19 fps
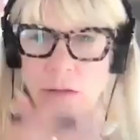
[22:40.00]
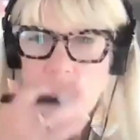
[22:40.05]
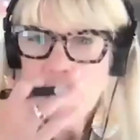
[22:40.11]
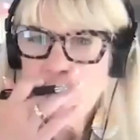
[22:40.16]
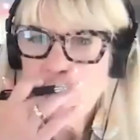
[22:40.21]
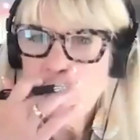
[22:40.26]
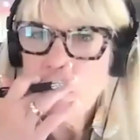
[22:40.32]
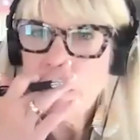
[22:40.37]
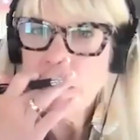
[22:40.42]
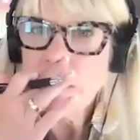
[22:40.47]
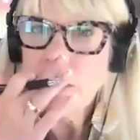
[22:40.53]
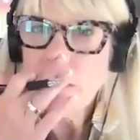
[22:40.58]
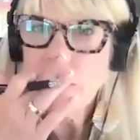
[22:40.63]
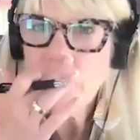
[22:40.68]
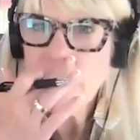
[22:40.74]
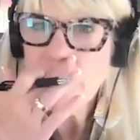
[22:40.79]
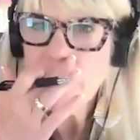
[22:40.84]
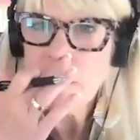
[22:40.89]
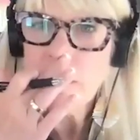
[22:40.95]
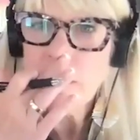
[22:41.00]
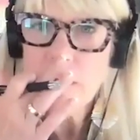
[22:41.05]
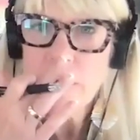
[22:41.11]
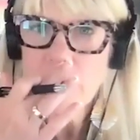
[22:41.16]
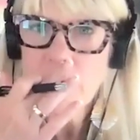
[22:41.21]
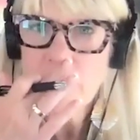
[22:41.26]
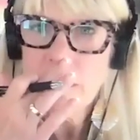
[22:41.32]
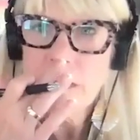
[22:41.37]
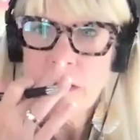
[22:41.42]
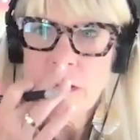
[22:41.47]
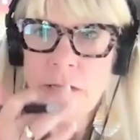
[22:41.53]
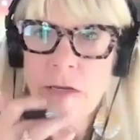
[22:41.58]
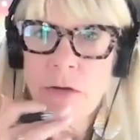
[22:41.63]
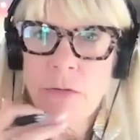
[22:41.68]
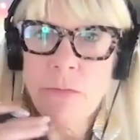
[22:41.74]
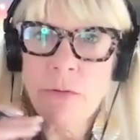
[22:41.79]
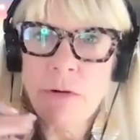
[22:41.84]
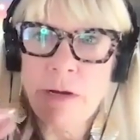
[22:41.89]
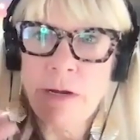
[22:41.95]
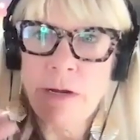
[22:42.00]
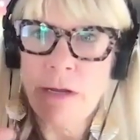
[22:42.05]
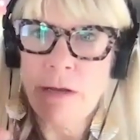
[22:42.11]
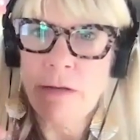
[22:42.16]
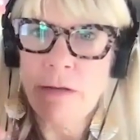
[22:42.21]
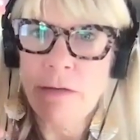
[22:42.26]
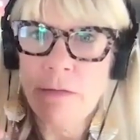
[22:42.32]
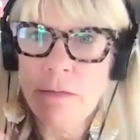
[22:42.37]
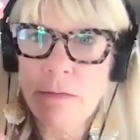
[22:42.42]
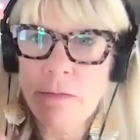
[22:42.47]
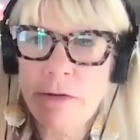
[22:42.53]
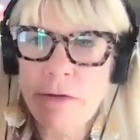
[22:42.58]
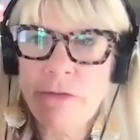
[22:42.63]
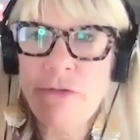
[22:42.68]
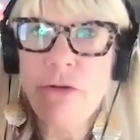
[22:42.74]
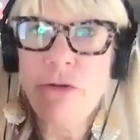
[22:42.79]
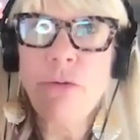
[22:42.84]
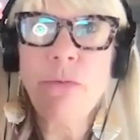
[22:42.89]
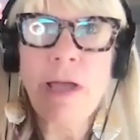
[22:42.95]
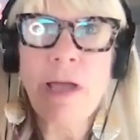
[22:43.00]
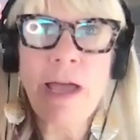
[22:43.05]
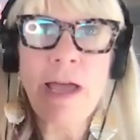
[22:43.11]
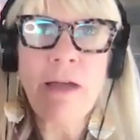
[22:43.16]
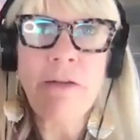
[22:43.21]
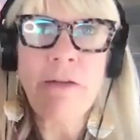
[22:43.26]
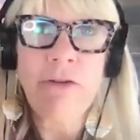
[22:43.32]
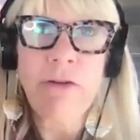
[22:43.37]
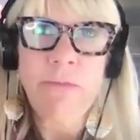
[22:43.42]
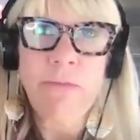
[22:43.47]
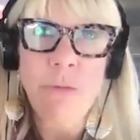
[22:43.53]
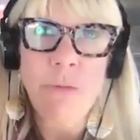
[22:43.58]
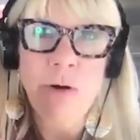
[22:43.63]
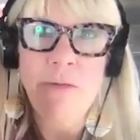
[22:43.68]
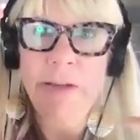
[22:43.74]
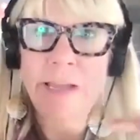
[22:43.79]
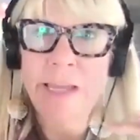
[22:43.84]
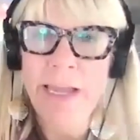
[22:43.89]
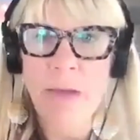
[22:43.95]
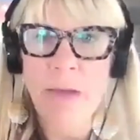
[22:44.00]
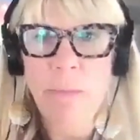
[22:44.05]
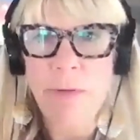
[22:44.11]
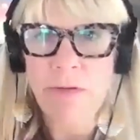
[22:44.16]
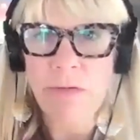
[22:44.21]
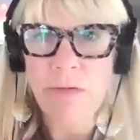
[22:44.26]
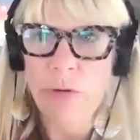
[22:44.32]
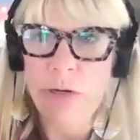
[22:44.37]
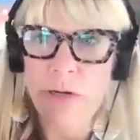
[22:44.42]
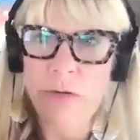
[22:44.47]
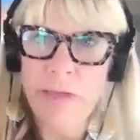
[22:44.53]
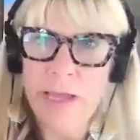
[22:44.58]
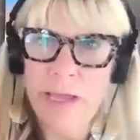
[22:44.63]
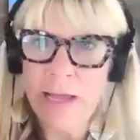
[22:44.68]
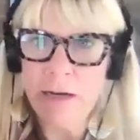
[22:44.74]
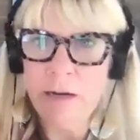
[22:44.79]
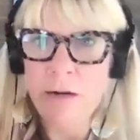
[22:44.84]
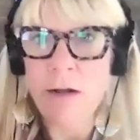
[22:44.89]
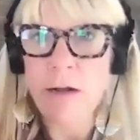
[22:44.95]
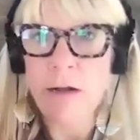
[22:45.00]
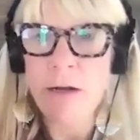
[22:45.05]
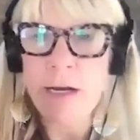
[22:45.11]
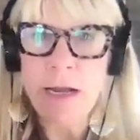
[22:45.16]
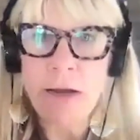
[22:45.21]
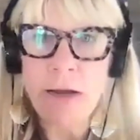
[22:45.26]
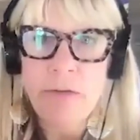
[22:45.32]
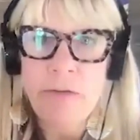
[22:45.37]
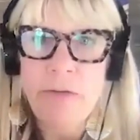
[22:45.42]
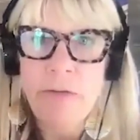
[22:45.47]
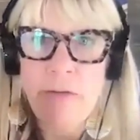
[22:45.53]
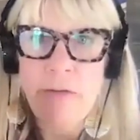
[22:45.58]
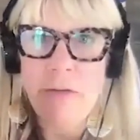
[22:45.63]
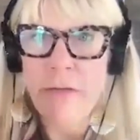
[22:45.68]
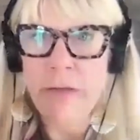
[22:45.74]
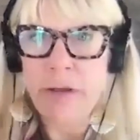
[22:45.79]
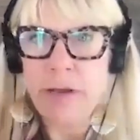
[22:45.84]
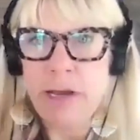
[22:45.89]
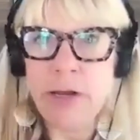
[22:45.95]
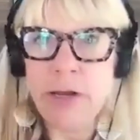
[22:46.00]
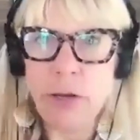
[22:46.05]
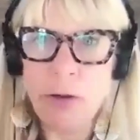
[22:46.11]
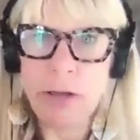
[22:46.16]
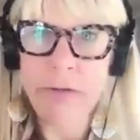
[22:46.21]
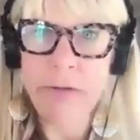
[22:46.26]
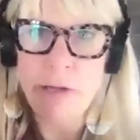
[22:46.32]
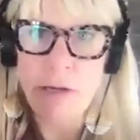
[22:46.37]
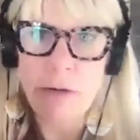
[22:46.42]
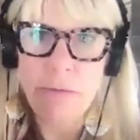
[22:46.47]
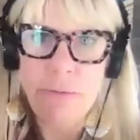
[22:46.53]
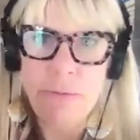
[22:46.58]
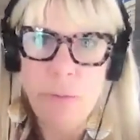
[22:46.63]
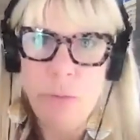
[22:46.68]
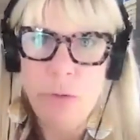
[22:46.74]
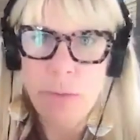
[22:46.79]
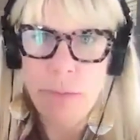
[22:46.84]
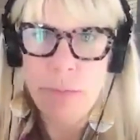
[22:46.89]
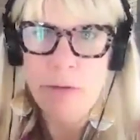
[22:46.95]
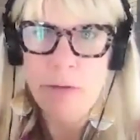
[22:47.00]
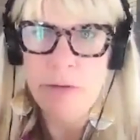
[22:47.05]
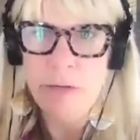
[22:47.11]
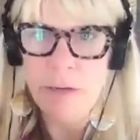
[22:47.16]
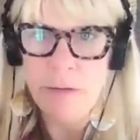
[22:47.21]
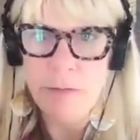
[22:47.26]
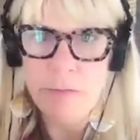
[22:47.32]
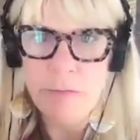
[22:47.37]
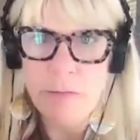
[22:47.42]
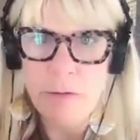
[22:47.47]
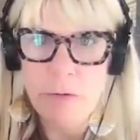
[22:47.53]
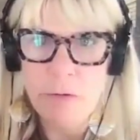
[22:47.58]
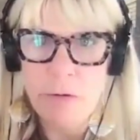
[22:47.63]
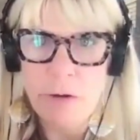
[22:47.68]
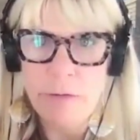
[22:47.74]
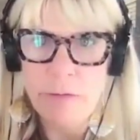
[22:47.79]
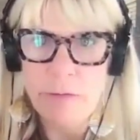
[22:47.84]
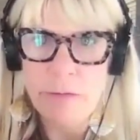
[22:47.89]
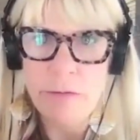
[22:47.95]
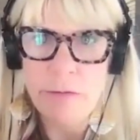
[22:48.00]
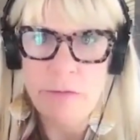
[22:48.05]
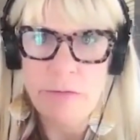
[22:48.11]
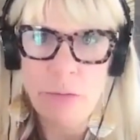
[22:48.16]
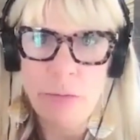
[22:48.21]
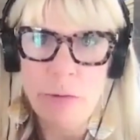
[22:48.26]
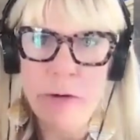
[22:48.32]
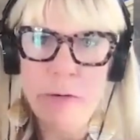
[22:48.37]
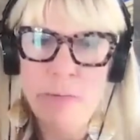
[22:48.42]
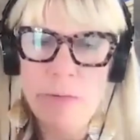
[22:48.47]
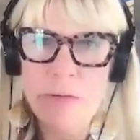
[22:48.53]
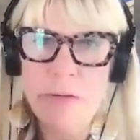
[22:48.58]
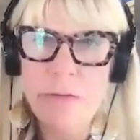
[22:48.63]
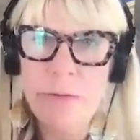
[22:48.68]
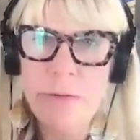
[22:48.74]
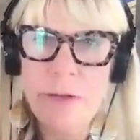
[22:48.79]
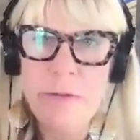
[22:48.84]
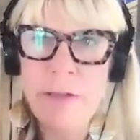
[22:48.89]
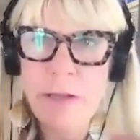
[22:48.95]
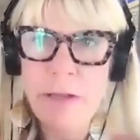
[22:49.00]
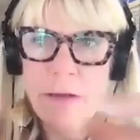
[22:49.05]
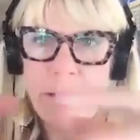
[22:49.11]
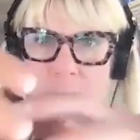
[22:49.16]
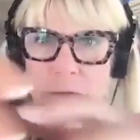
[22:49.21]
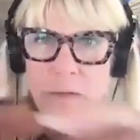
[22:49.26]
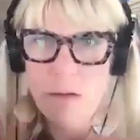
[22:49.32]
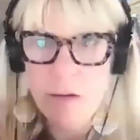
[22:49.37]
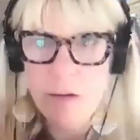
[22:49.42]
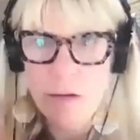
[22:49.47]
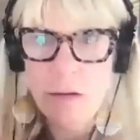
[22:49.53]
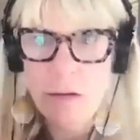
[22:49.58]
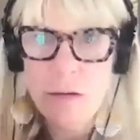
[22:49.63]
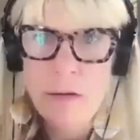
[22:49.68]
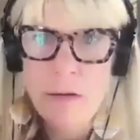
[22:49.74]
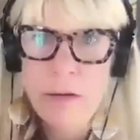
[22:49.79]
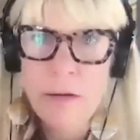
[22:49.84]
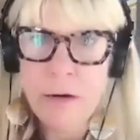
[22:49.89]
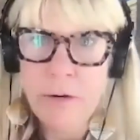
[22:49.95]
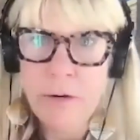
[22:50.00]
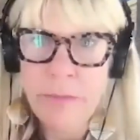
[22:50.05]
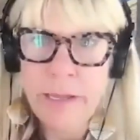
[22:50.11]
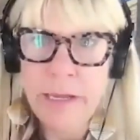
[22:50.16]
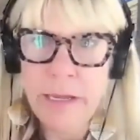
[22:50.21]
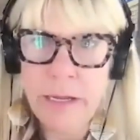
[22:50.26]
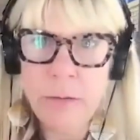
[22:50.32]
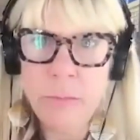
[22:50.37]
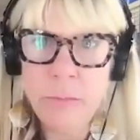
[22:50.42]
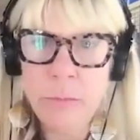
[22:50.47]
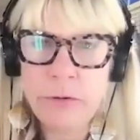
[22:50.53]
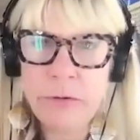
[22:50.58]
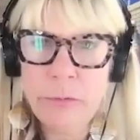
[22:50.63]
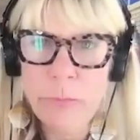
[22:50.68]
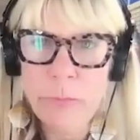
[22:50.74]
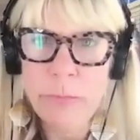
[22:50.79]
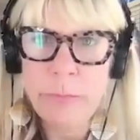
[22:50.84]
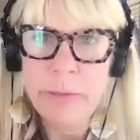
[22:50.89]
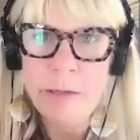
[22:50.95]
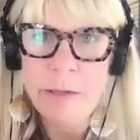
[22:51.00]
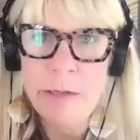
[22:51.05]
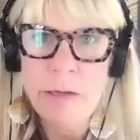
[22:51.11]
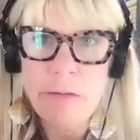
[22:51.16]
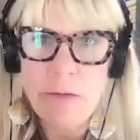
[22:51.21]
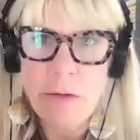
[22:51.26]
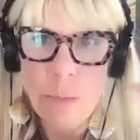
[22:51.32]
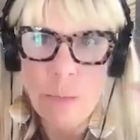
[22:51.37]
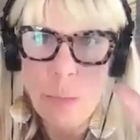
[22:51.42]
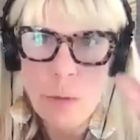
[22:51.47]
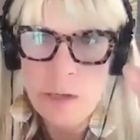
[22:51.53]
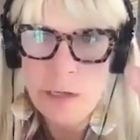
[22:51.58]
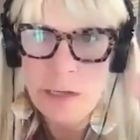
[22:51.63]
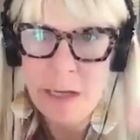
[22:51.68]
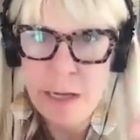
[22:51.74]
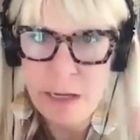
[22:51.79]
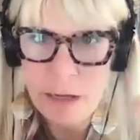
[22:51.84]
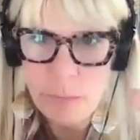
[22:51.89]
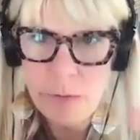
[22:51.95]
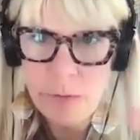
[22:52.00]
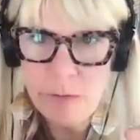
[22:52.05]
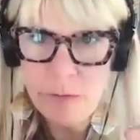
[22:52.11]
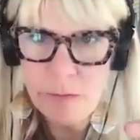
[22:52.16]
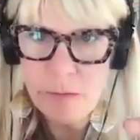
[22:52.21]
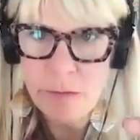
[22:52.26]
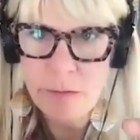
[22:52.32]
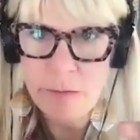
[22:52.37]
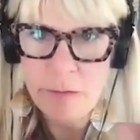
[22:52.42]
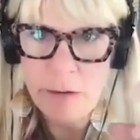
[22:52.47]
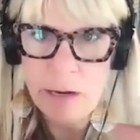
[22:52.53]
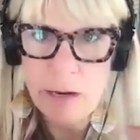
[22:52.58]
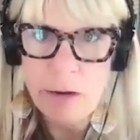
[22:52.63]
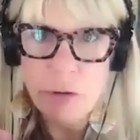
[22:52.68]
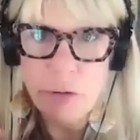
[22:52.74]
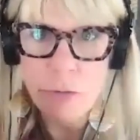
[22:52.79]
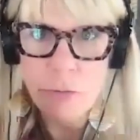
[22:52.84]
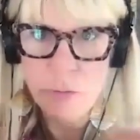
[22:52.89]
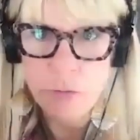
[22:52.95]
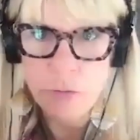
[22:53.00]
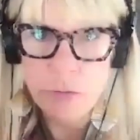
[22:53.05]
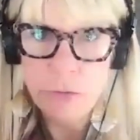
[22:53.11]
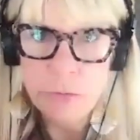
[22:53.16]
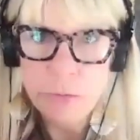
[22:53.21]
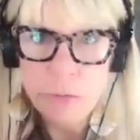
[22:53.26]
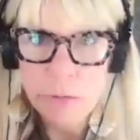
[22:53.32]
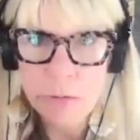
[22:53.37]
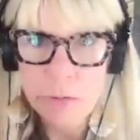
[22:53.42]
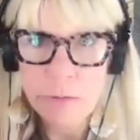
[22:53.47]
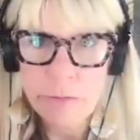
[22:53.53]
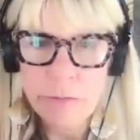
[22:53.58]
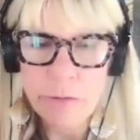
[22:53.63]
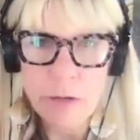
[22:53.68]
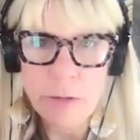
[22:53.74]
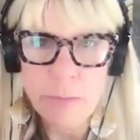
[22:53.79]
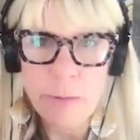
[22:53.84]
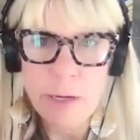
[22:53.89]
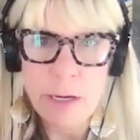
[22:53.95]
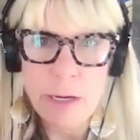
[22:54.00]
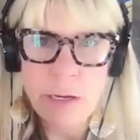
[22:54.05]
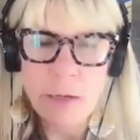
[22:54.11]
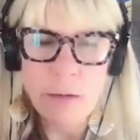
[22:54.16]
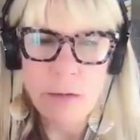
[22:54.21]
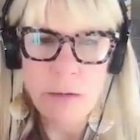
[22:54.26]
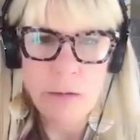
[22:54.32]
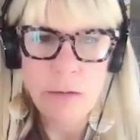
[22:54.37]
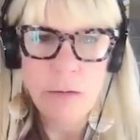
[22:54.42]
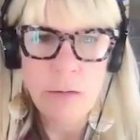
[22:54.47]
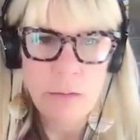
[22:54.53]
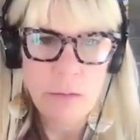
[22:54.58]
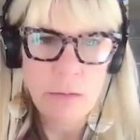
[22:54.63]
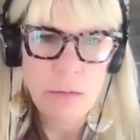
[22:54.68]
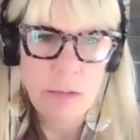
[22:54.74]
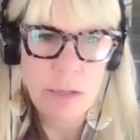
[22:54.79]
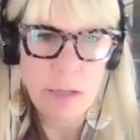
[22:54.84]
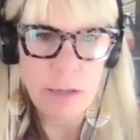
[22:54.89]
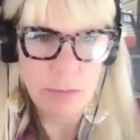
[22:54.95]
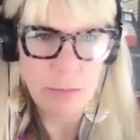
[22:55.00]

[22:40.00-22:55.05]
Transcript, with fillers: So when you started and you were in, did you have do you have more of a campus where you've added on houses so that now you have like four buildings across the 255 kids? Are they in multiple buildings on one campus? Is that how you grew? Talk the about first, how you Right.